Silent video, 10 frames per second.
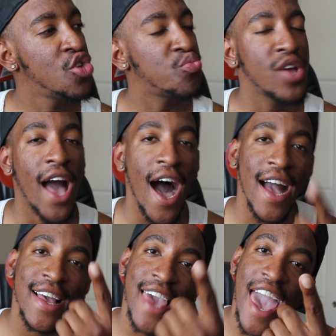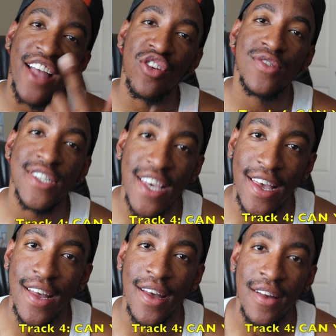we got Can You
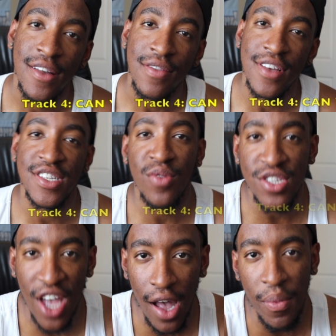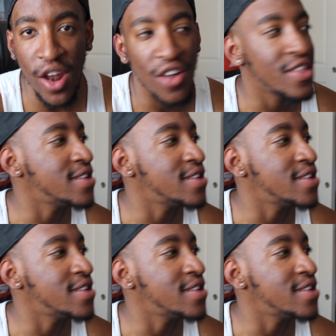See? Let's see what he's talking about on